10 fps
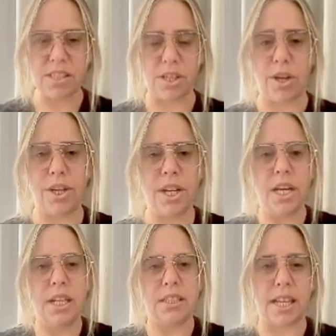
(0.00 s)
So
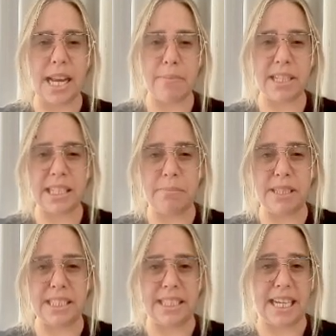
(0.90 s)
dynamically
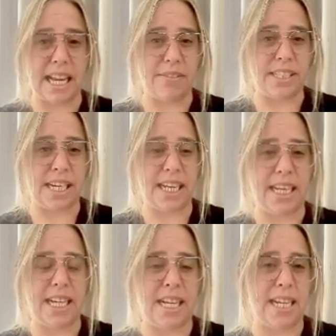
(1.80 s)
minting the
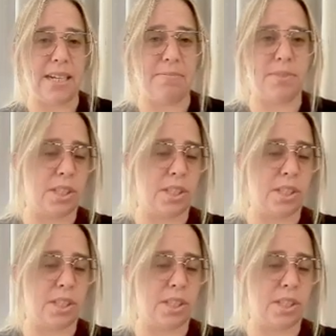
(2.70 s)
NFT,